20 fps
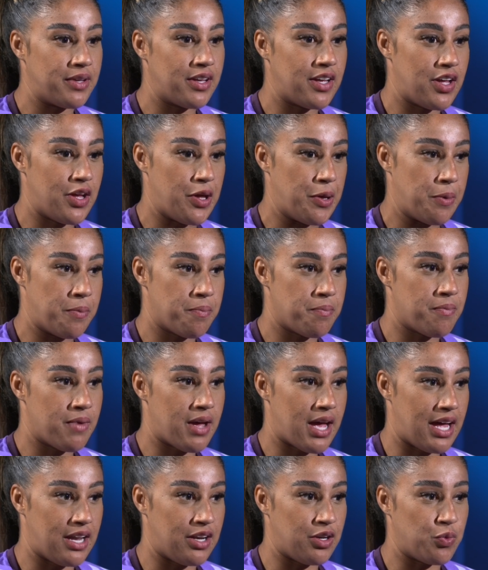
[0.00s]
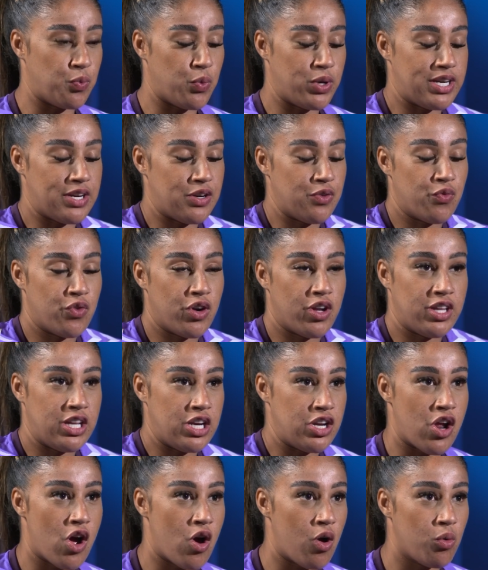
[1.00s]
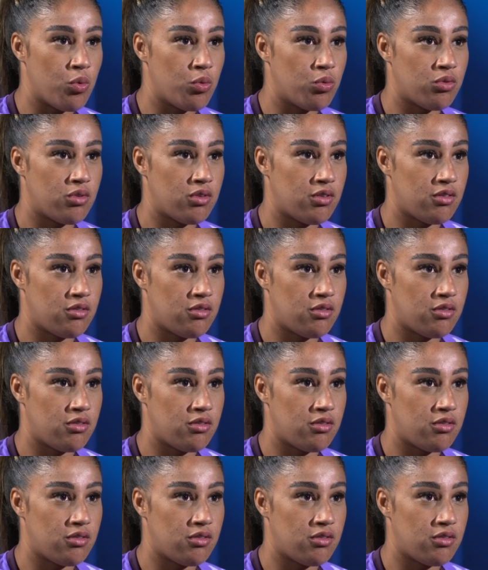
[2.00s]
And we didn't really know